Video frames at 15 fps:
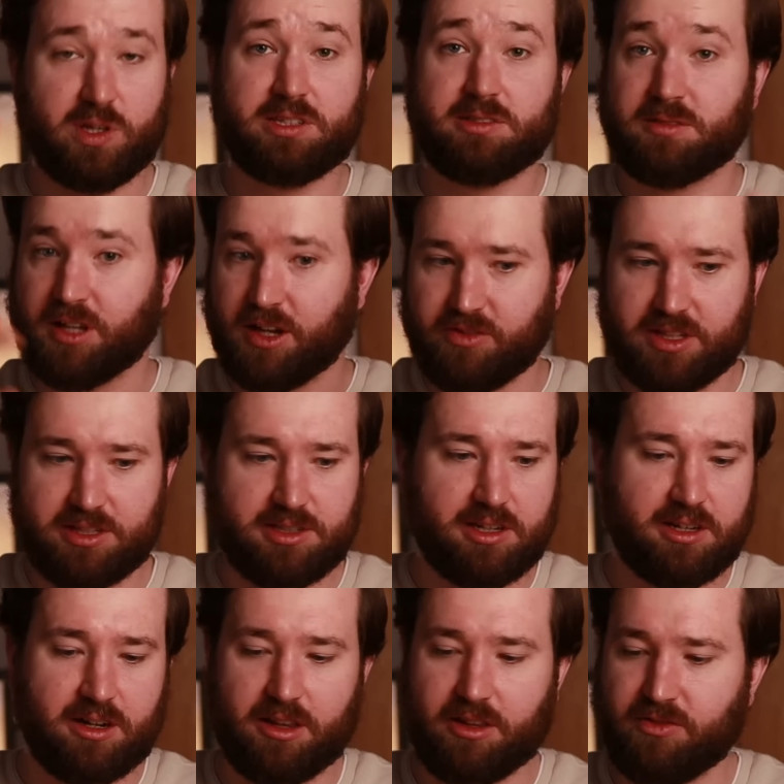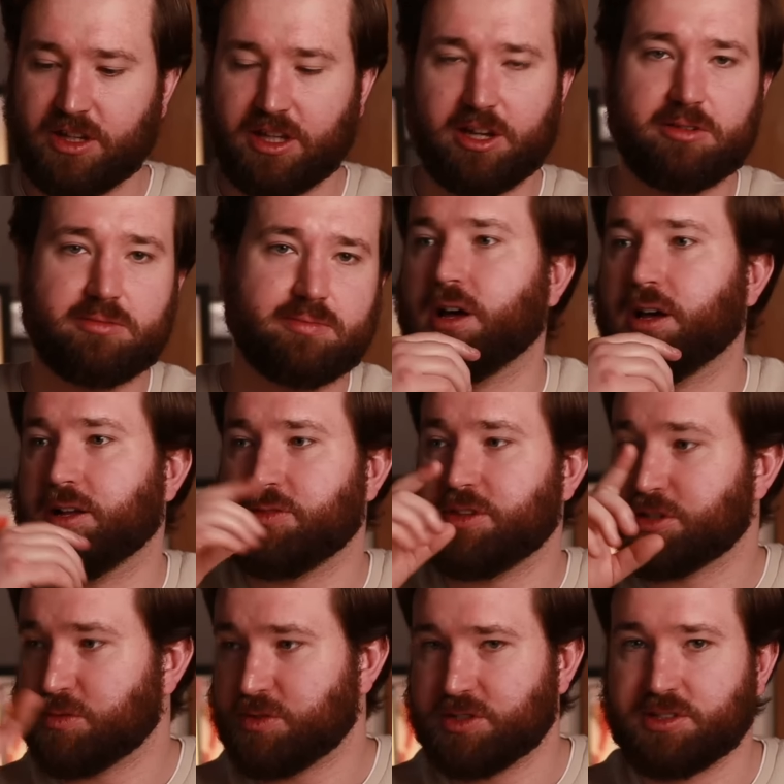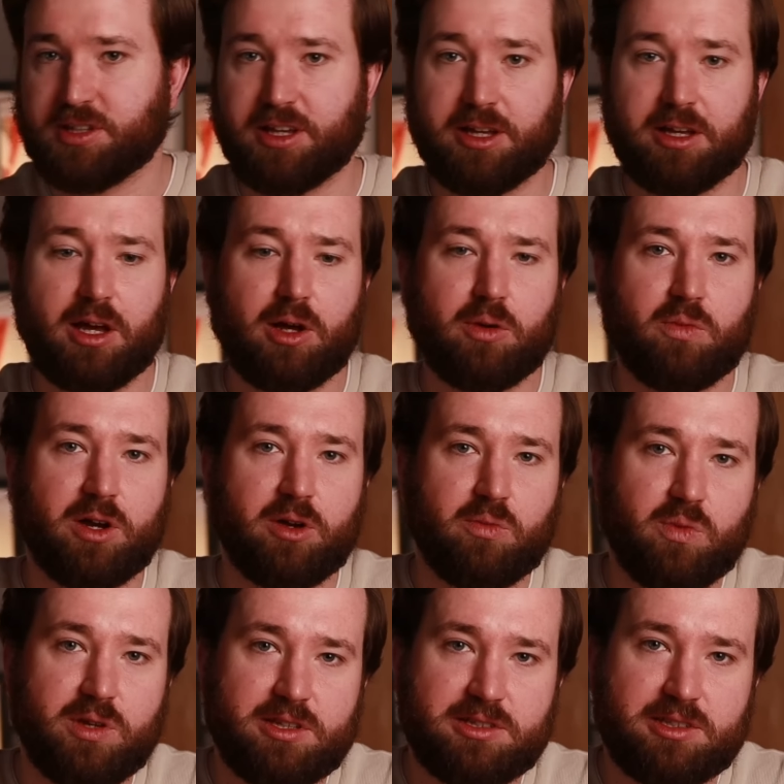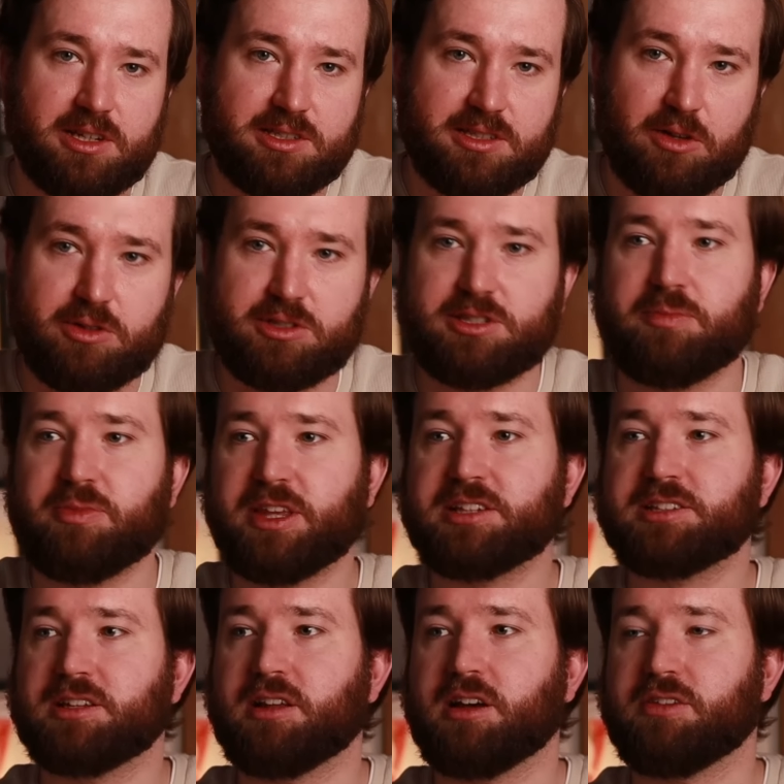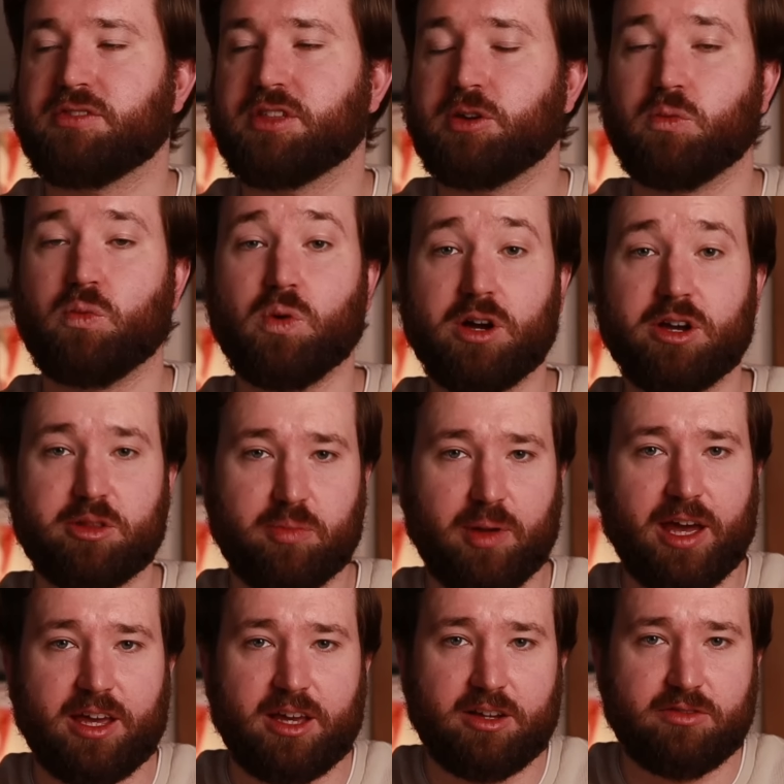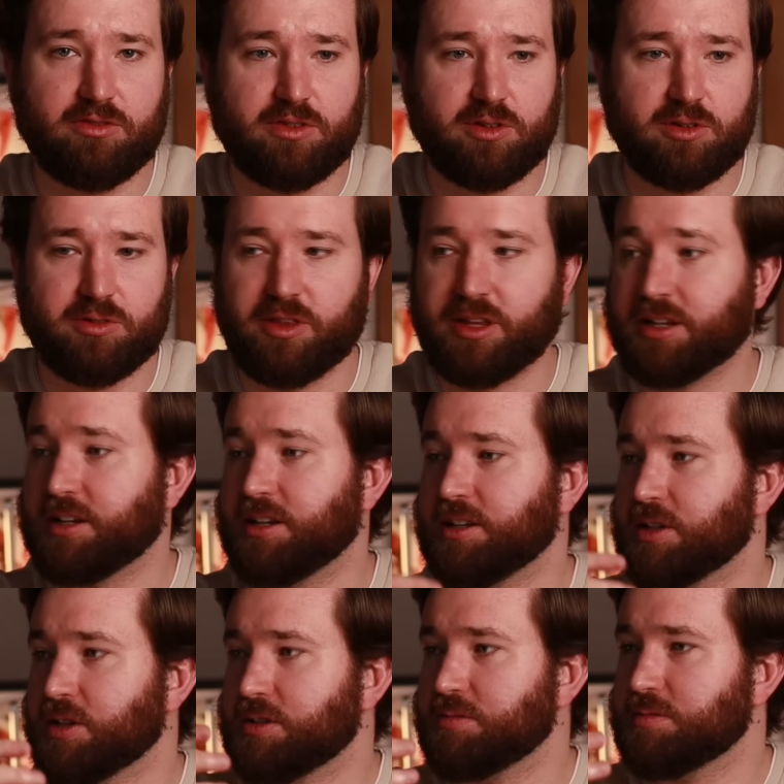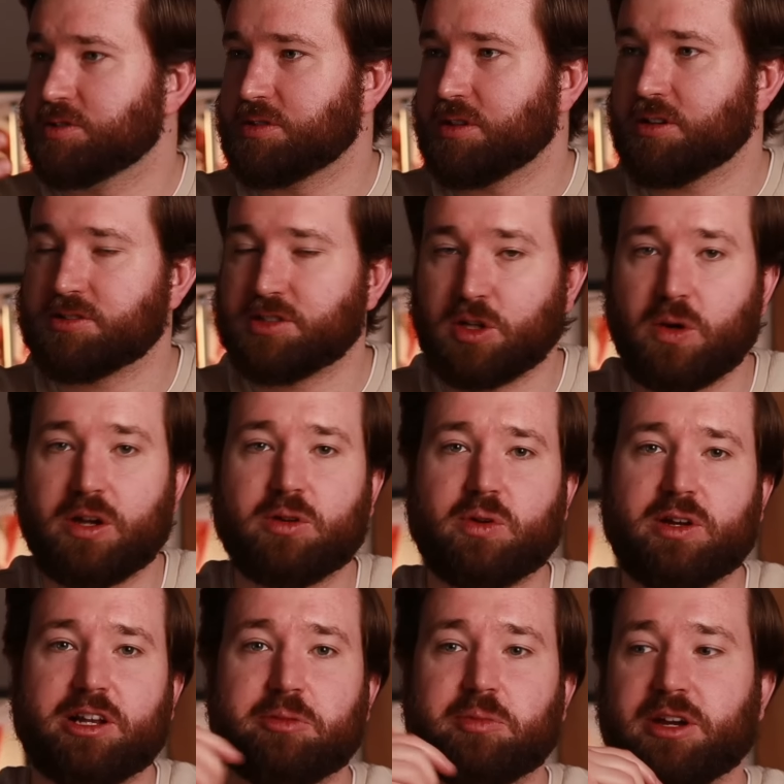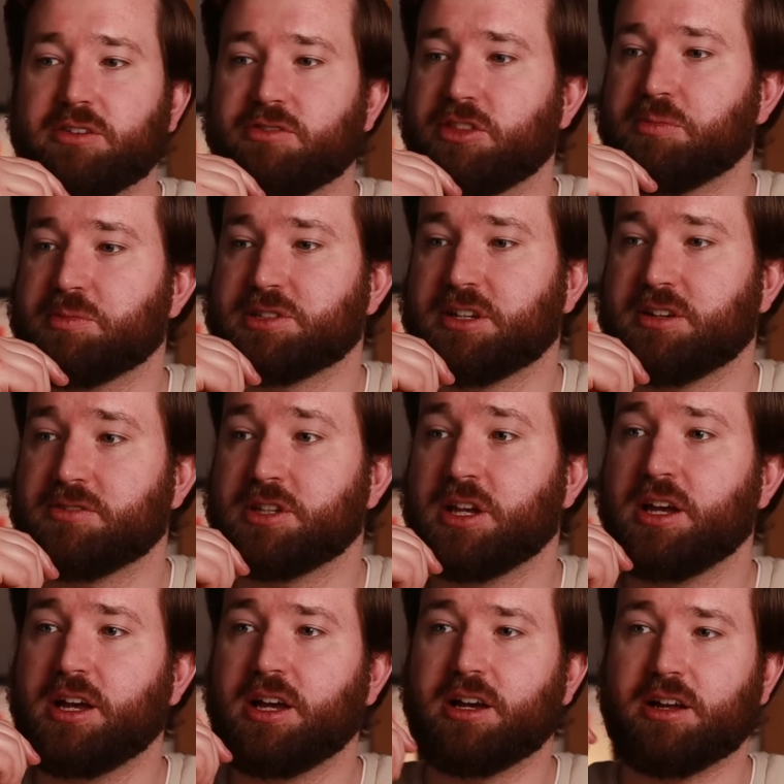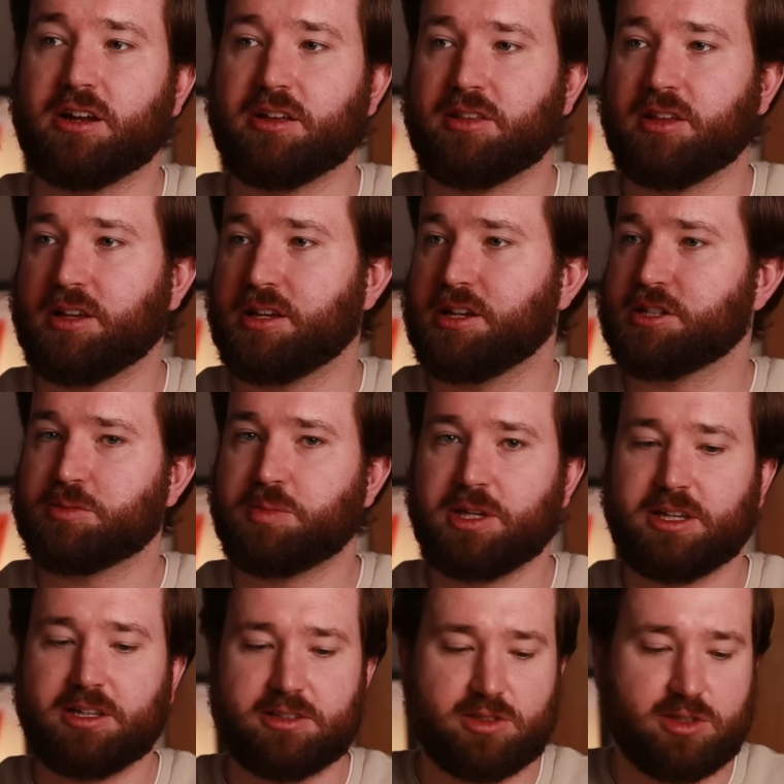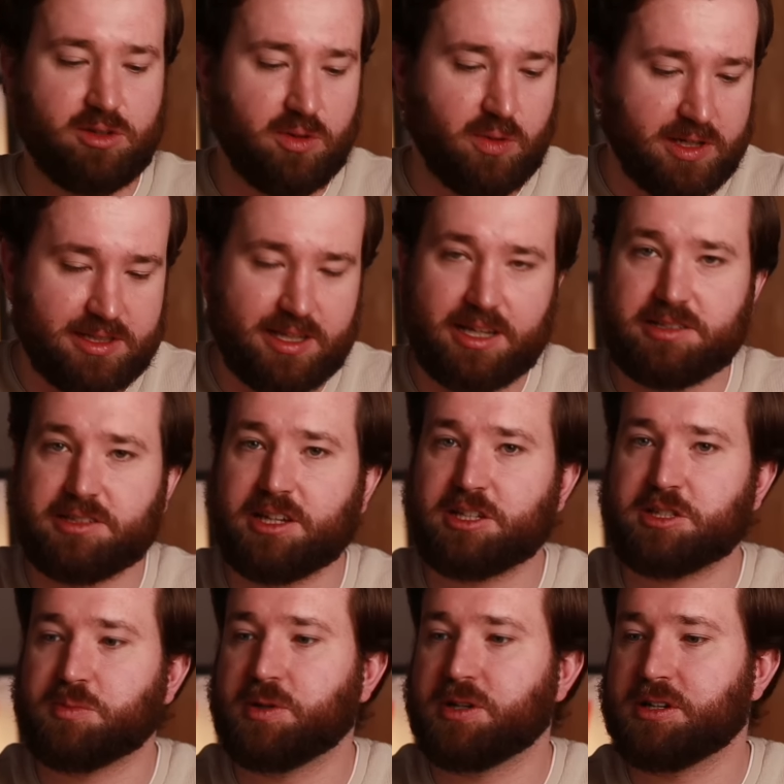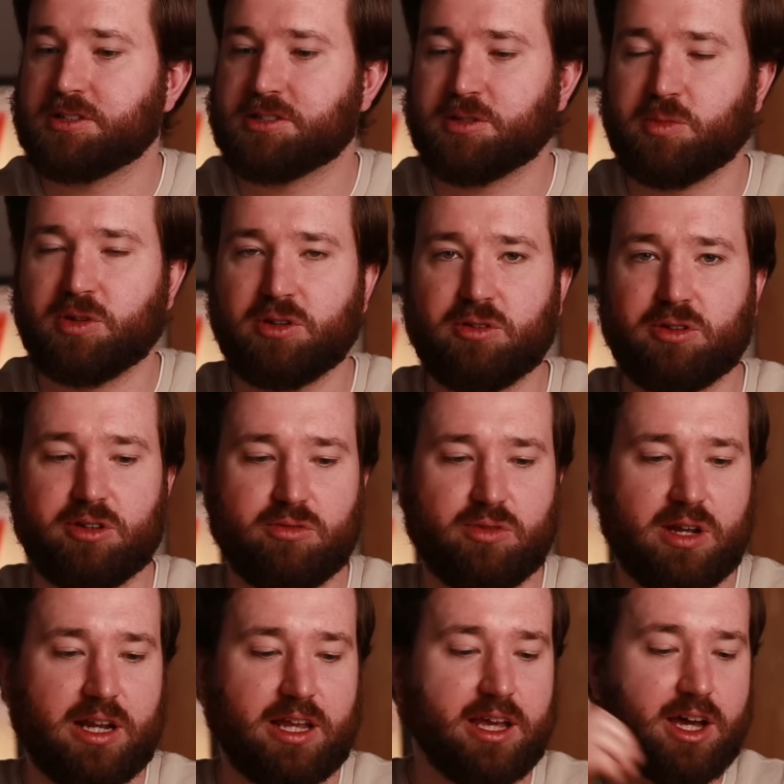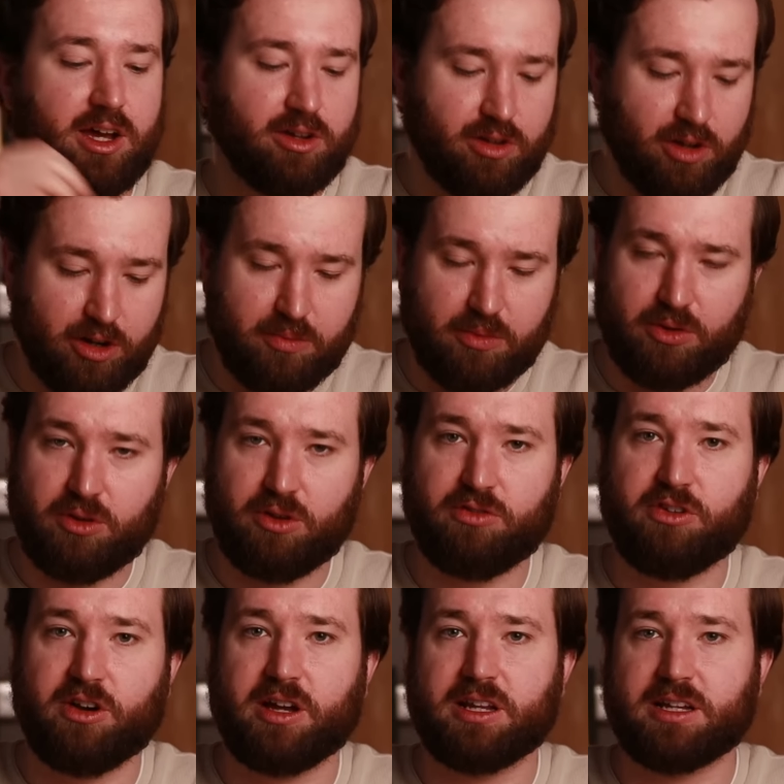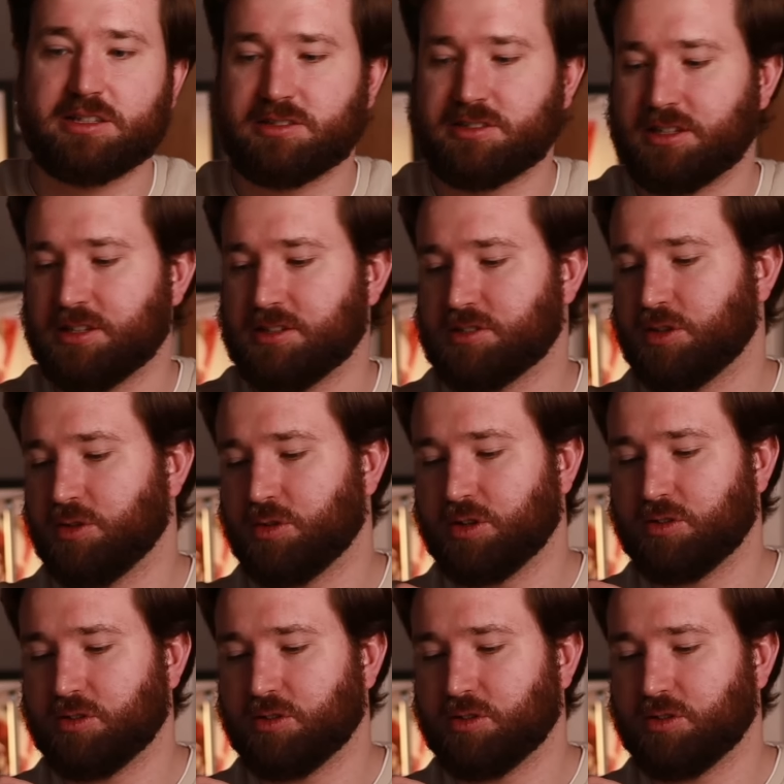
we covered this in another video, this one just here, where we discussed there are some things in life that are worth paying for that can start to quite quickly pay for themselves. And I think speaking to a tax expert, someone who can really comb through your finances, who